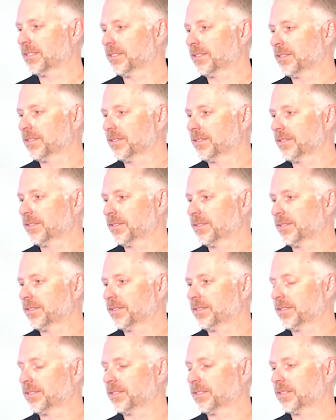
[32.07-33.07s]

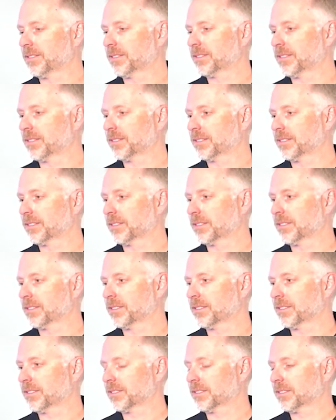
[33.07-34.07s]

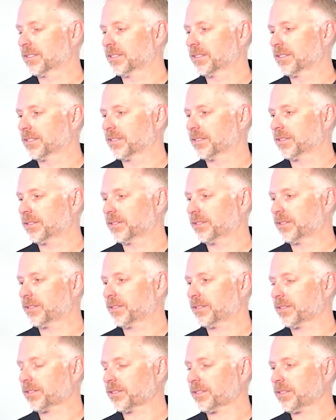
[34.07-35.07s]

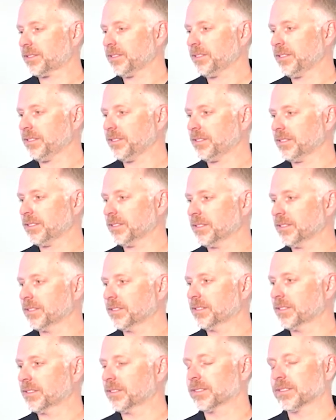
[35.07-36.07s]

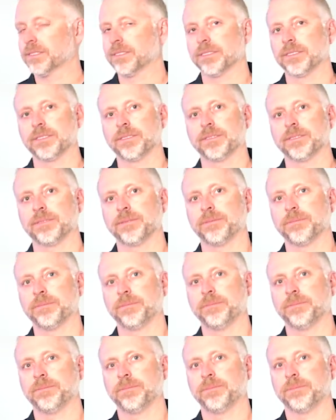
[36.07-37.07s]

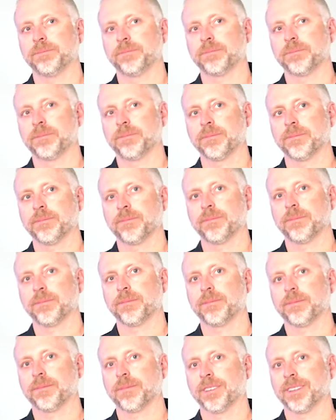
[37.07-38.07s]

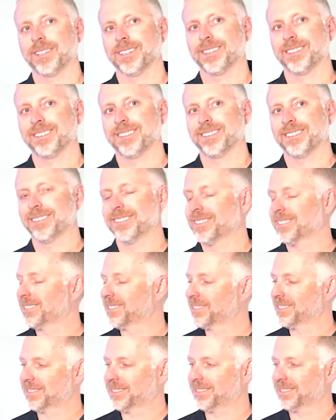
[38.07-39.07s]

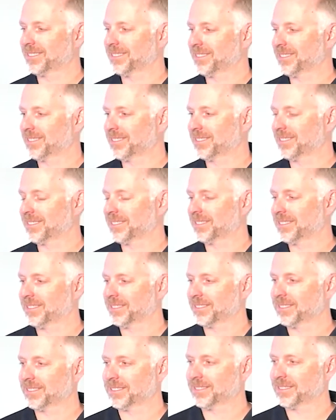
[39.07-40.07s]
No words are spoken by the person on screen.